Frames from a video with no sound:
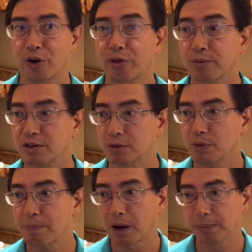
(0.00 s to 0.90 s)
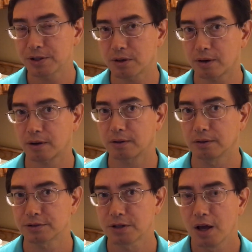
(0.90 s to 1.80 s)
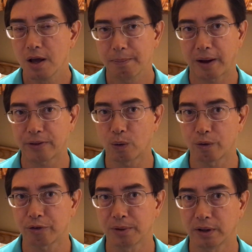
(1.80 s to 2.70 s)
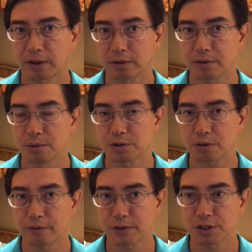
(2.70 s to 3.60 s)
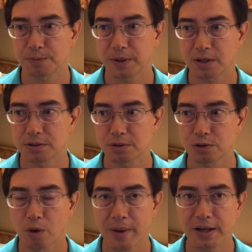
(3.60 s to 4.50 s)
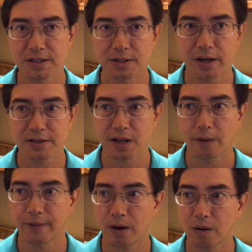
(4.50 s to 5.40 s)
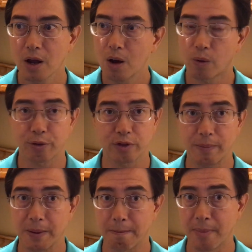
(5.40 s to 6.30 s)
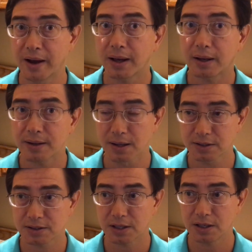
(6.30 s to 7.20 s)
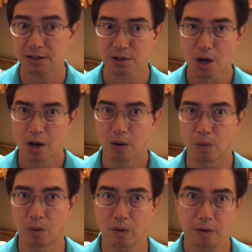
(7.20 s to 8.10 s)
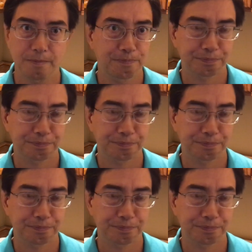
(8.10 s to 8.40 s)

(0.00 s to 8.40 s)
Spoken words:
One of the reasons we publish articles by the Orthomolecular News Service is because there's so many studies out there, whether they be meta-analyses or